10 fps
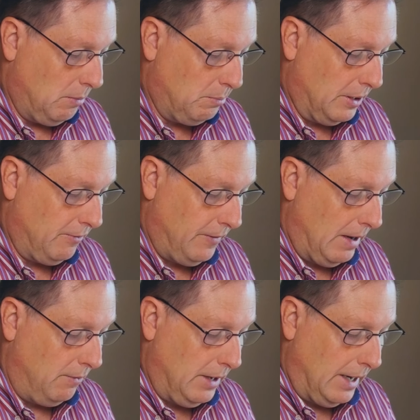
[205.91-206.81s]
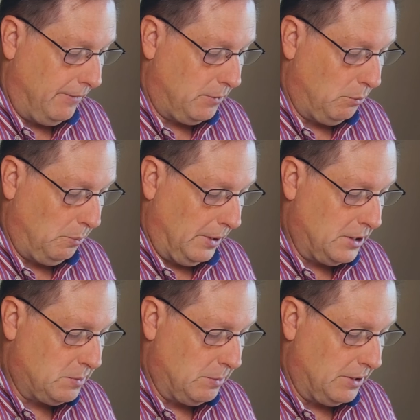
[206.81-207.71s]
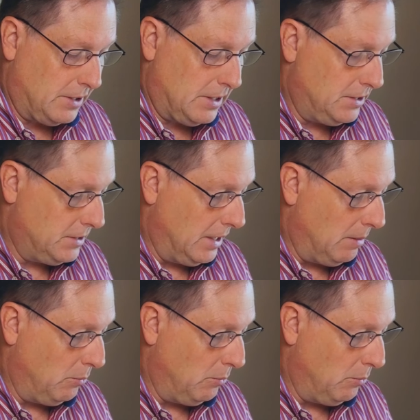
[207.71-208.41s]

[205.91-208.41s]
but found after replacement the TCM